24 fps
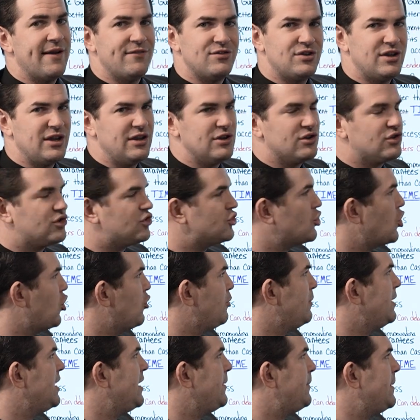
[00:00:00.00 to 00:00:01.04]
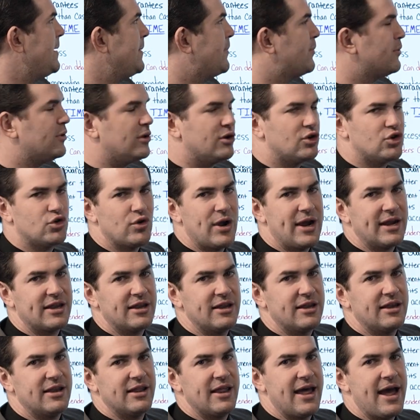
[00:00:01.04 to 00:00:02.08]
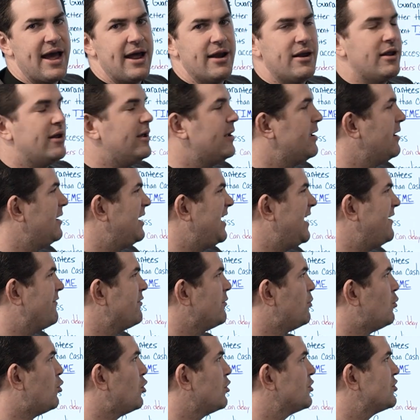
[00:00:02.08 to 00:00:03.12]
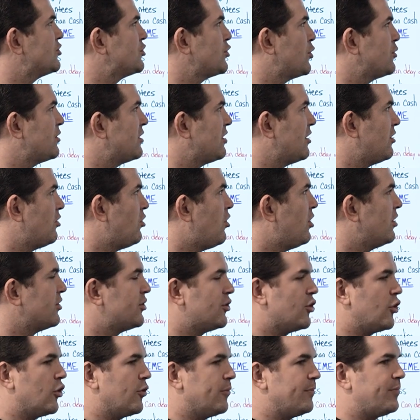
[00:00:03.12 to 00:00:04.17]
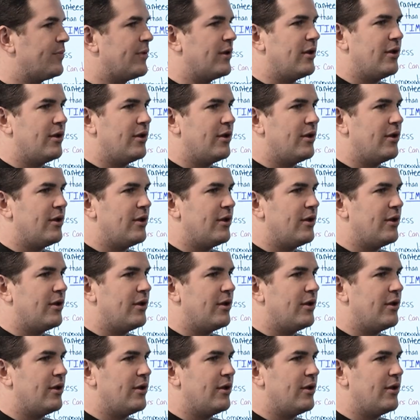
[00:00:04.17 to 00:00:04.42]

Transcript: I've seen so many people attracted to that, even more so than the long term.